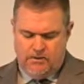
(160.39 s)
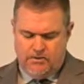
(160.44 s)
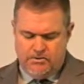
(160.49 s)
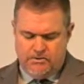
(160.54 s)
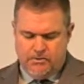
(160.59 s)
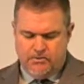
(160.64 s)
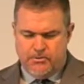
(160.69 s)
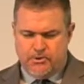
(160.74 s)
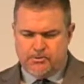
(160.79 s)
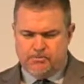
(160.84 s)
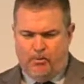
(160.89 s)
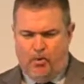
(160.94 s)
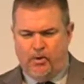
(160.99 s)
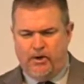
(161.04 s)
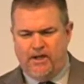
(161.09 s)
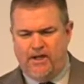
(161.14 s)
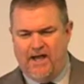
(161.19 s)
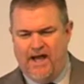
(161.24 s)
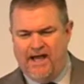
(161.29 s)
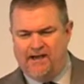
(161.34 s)
So this
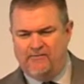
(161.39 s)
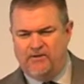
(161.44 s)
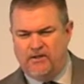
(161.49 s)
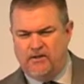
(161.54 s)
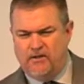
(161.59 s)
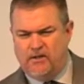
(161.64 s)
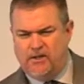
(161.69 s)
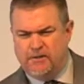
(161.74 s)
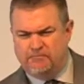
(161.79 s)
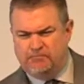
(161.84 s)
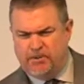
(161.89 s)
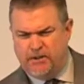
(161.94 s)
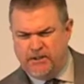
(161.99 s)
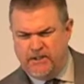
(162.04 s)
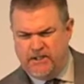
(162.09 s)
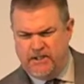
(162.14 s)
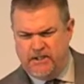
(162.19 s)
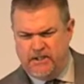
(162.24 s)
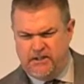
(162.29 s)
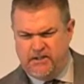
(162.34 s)
morning, having
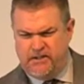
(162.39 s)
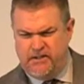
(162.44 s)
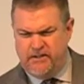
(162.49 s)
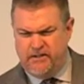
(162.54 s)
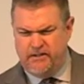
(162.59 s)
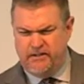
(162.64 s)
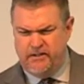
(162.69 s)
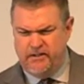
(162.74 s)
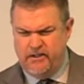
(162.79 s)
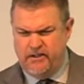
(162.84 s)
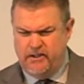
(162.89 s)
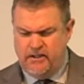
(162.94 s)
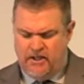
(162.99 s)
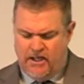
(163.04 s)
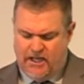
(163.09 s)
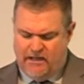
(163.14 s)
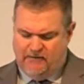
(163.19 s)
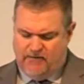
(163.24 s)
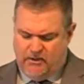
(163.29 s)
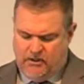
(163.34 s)
completed
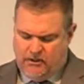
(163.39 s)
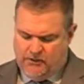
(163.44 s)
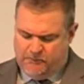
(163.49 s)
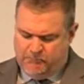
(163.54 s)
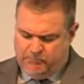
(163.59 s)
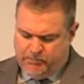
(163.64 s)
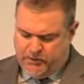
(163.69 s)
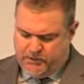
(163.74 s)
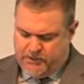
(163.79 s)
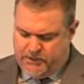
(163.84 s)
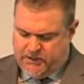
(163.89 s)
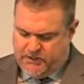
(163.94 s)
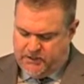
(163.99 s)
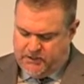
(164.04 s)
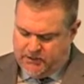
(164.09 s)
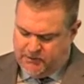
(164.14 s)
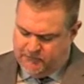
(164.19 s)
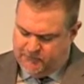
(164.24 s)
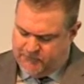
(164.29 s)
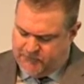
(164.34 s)

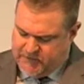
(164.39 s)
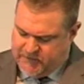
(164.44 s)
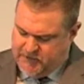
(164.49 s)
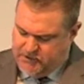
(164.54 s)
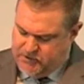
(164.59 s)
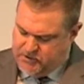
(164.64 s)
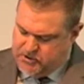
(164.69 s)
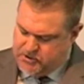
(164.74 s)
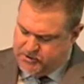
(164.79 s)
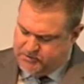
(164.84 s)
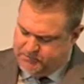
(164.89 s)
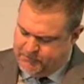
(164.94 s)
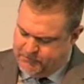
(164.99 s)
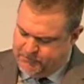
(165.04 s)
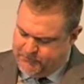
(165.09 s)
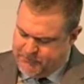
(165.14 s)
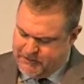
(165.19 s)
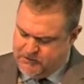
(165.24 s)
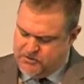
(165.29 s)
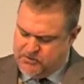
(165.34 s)
and finished to
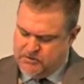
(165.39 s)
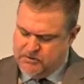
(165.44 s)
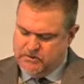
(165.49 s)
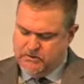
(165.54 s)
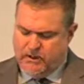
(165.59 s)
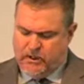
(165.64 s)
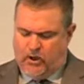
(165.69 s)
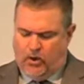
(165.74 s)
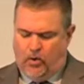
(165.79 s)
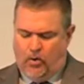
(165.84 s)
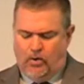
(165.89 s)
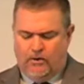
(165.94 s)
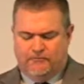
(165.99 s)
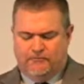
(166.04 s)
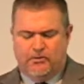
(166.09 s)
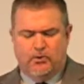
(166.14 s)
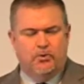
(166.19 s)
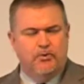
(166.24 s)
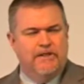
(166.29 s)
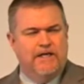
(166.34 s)
perfection the whole
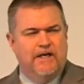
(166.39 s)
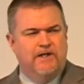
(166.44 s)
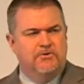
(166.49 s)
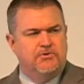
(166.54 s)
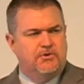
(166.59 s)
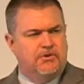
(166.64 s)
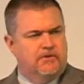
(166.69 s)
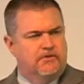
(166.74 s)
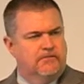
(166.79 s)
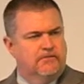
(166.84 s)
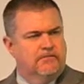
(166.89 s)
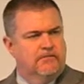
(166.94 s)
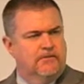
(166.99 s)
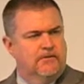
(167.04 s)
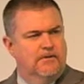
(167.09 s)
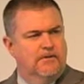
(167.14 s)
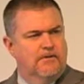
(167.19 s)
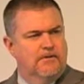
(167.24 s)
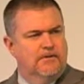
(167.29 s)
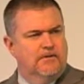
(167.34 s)
of creation,
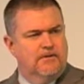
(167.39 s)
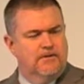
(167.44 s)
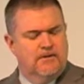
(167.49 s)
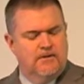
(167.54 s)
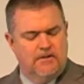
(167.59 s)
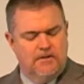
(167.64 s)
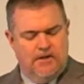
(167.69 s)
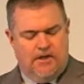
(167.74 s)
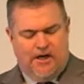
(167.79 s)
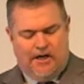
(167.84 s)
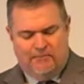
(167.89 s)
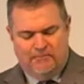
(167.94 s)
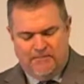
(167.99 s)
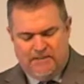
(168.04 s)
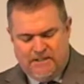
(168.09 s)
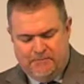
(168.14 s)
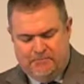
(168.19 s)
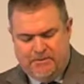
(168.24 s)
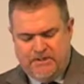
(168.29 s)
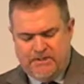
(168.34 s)

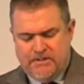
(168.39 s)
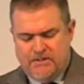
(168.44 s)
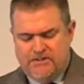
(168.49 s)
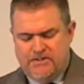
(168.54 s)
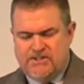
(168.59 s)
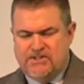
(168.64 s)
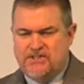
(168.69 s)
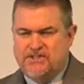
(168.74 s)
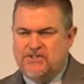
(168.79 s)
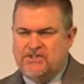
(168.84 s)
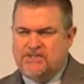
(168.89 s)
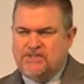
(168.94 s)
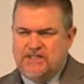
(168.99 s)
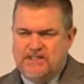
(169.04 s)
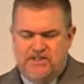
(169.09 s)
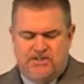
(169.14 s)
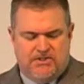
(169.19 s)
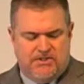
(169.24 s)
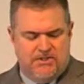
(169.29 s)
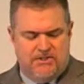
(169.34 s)
omnipotence
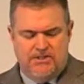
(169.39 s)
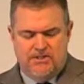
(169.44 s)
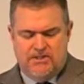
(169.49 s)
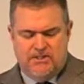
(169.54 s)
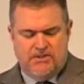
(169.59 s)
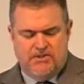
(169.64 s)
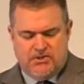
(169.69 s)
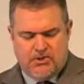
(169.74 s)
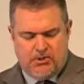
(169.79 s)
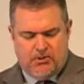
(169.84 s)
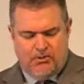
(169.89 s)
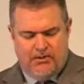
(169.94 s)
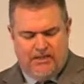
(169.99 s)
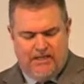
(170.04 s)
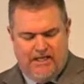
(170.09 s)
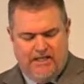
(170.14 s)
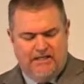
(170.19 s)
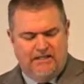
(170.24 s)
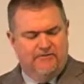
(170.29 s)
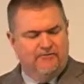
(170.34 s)
ceases His
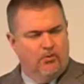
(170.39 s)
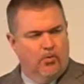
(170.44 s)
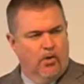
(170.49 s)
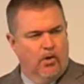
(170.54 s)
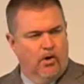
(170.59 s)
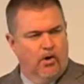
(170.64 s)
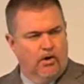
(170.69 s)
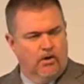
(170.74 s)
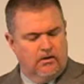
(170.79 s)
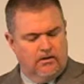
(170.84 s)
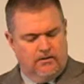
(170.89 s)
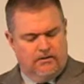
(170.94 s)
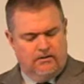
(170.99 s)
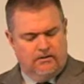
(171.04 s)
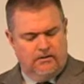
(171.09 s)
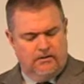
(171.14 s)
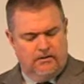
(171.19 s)
creative work